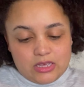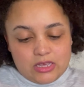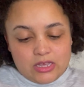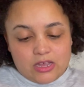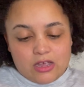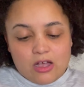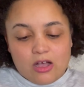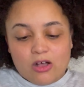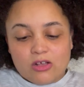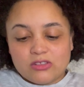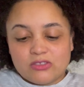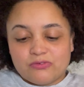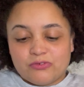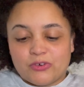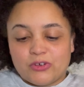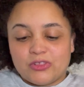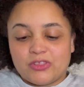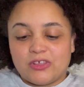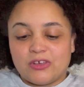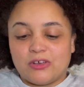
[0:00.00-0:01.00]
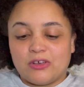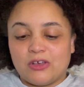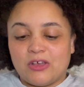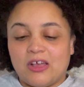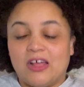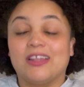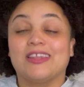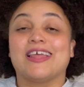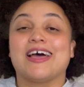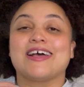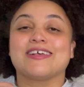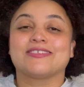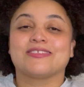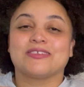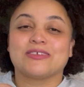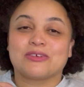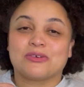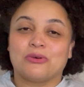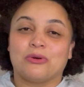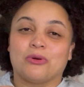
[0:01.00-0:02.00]
It calls for the
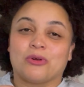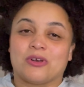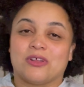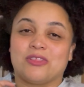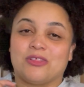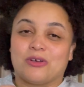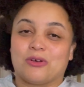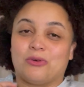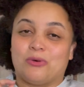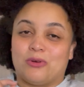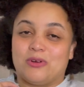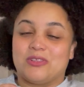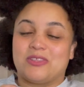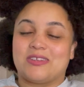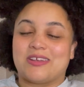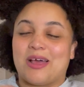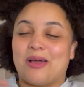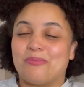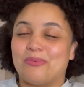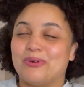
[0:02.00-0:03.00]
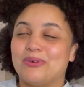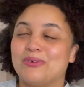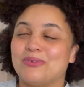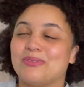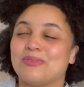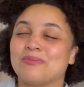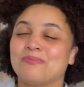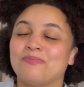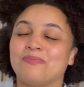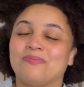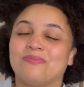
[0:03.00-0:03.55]
elastic cord and the cord stoppers.